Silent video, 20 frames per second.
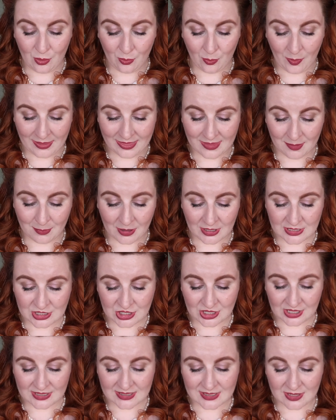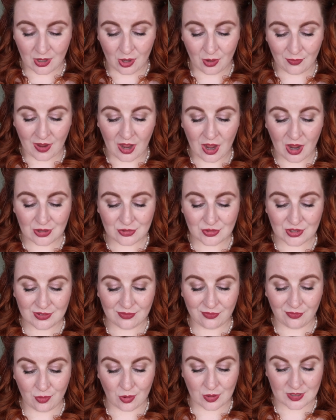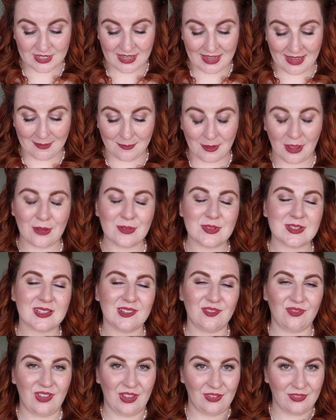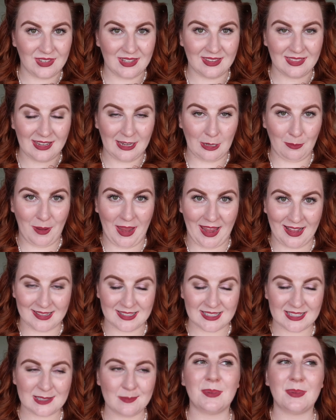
with a budget of £148.53.